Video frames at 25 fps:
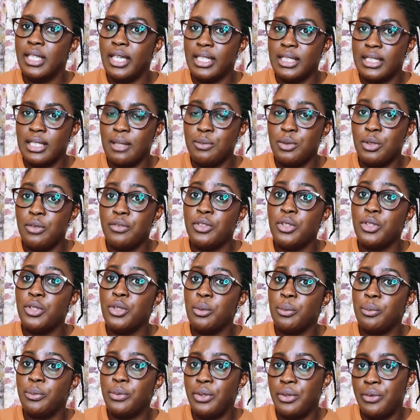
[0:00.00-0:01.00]
exam, you've done your
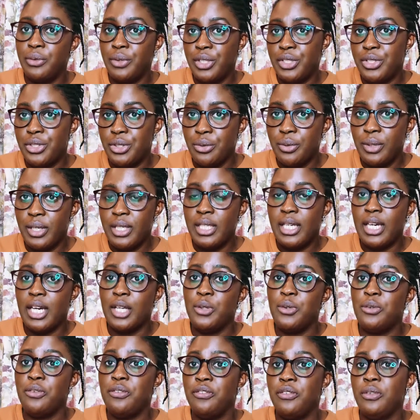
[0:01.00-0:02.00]
pre-reg already and
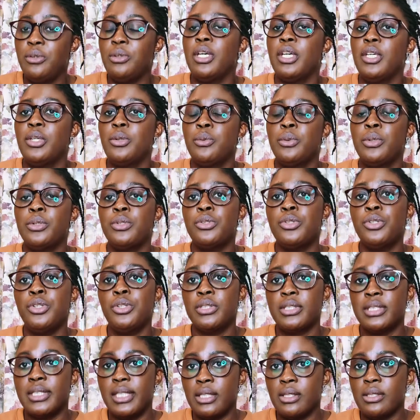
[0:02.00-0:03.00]
you failed and you want to do your
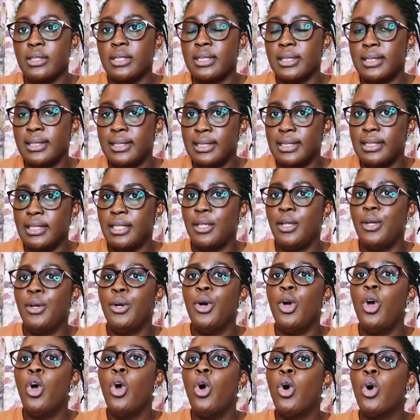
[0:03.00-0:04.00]
second sitting,
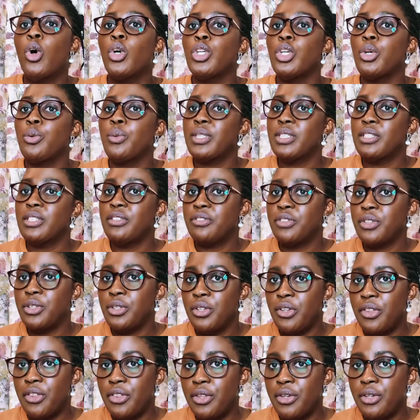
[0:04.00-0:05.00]
or you're waiting for your
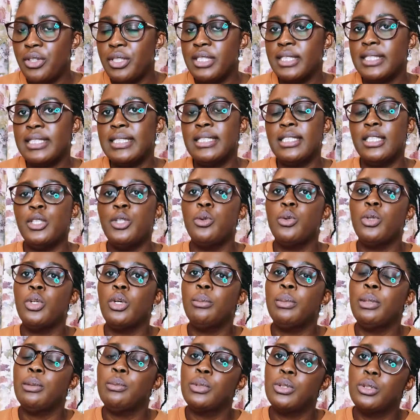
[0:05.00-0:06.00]
third sitting. You will
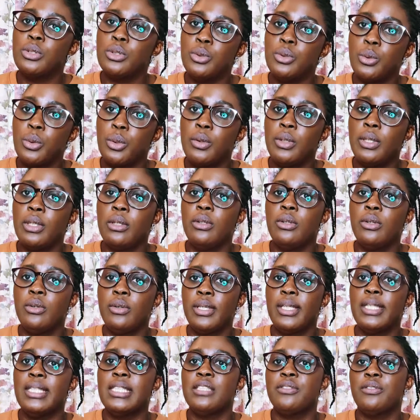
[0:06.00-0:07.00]
not be able to do Oriel.
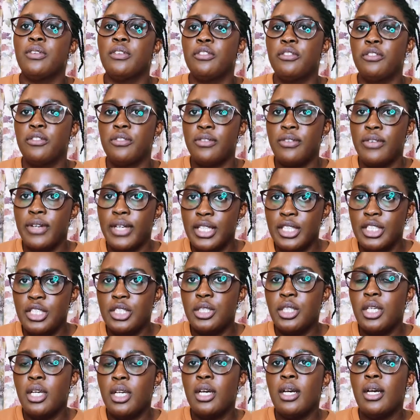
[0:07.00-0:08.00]
Oriel is for
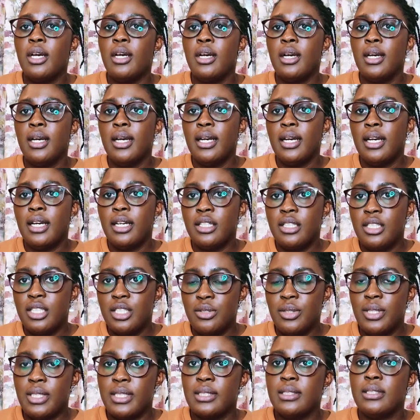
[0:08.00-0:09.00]
fresh
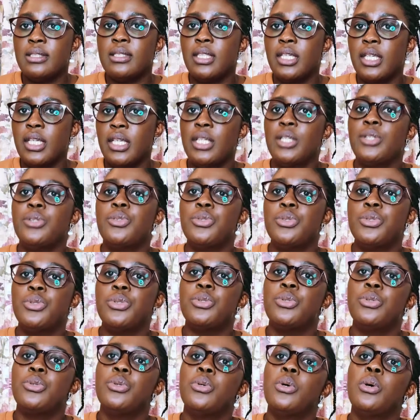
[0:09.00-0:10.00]
entrance
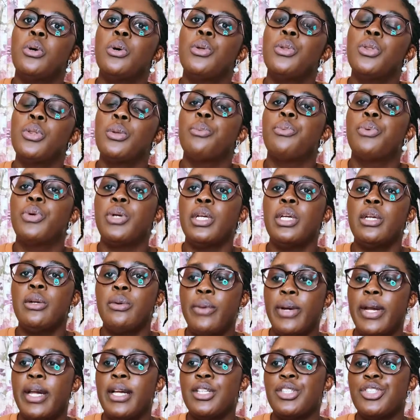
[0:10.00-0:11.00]
into the
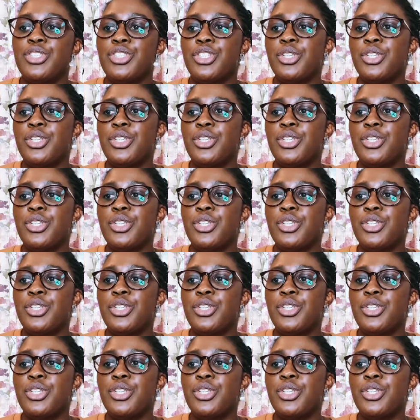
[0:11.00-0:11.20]
pre-reg,